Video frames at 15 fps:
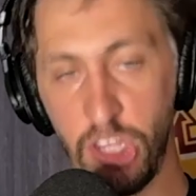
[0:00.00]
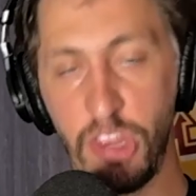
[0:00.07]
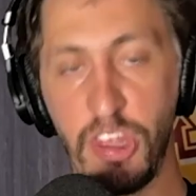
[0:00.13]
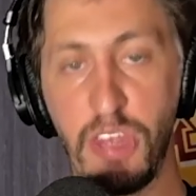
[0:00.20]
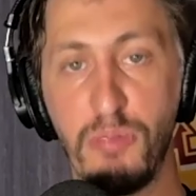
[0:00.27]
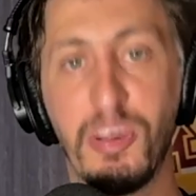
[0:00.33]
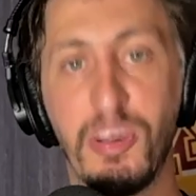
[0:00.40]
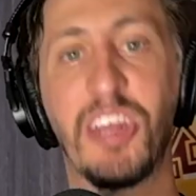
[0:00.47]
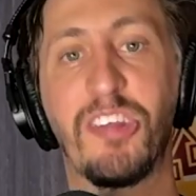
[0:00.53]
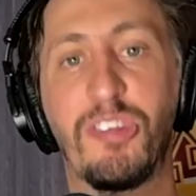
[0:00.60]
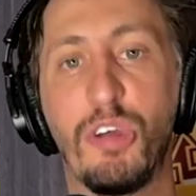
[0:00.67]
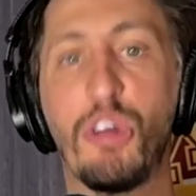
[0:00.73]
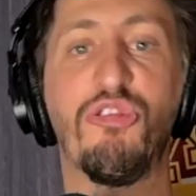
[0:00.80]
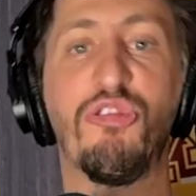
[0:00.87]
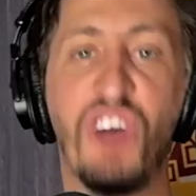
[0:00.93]
the
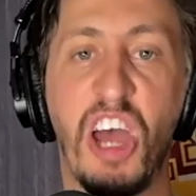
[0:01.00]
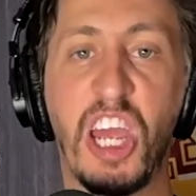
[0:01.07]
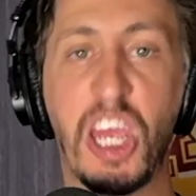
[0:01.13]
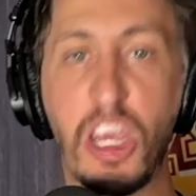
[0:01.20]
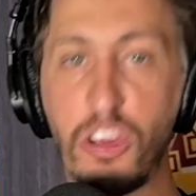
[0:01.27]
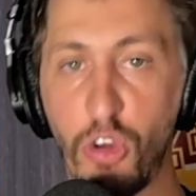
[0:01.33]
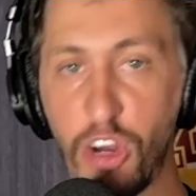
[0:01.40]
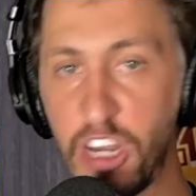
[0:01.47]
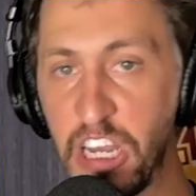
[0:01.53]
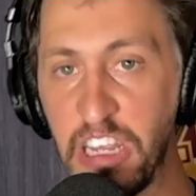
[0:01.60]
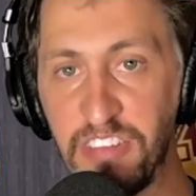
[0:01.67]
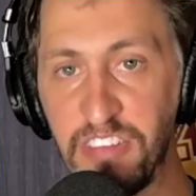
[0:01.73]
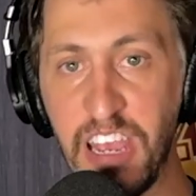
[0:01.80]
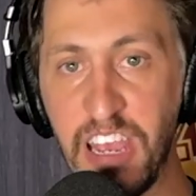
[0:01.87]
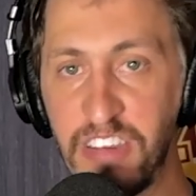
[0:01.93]
Minnesota Vikings
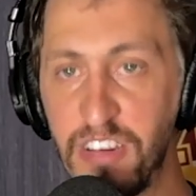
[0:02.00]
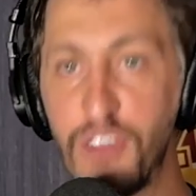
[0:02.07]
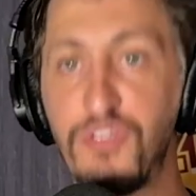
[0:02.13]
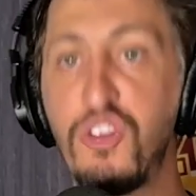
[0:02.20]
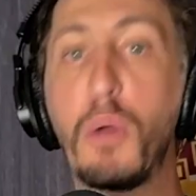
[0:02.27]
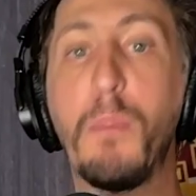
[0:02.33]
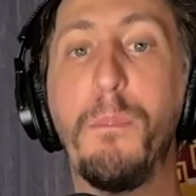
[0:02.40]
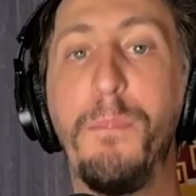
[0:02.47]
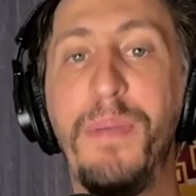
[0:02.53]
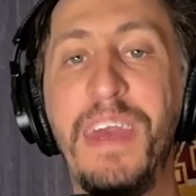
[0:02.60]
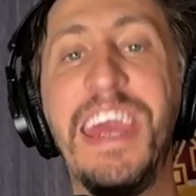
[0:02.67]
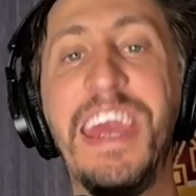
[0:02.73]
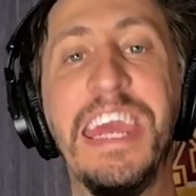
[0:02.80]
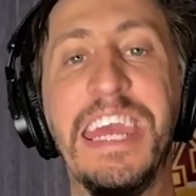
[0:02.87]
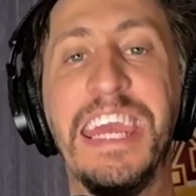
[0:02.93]
organization for
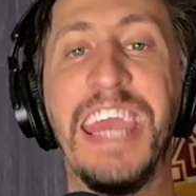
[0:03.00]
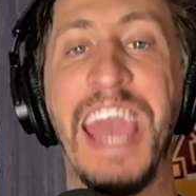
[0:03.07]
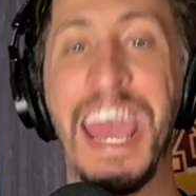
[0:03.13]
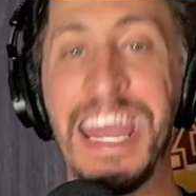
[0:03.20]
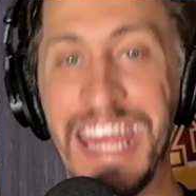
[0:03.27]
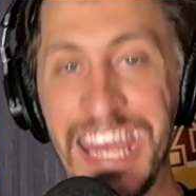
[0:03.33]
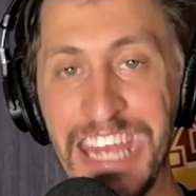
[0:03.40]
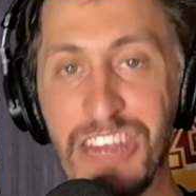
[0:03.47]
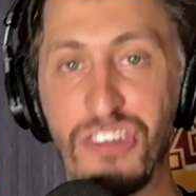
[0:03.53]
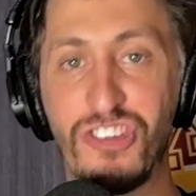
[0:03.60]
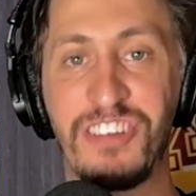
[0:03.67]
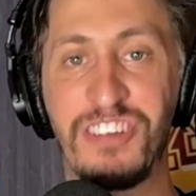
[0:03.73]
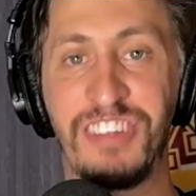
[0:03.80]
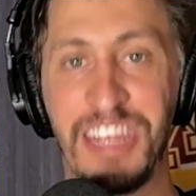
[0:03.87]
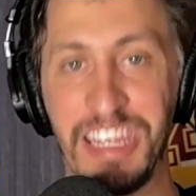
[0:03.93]
being an
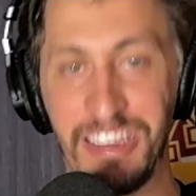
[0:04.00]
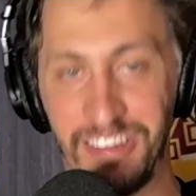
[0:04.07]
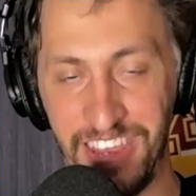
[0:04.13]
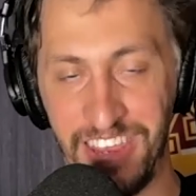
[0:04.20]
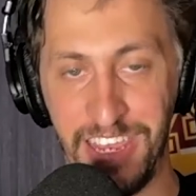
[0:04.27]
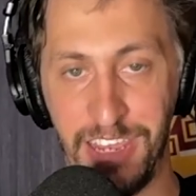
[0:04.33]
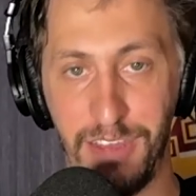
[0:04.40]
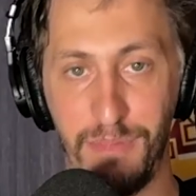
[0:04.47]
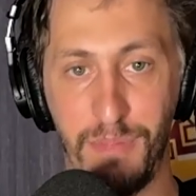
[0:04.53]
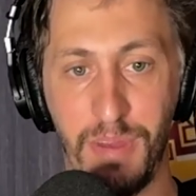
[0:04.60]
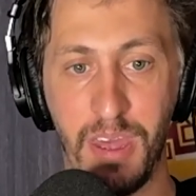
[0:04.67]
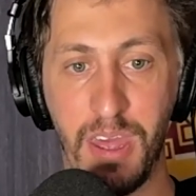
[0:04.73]
interesting team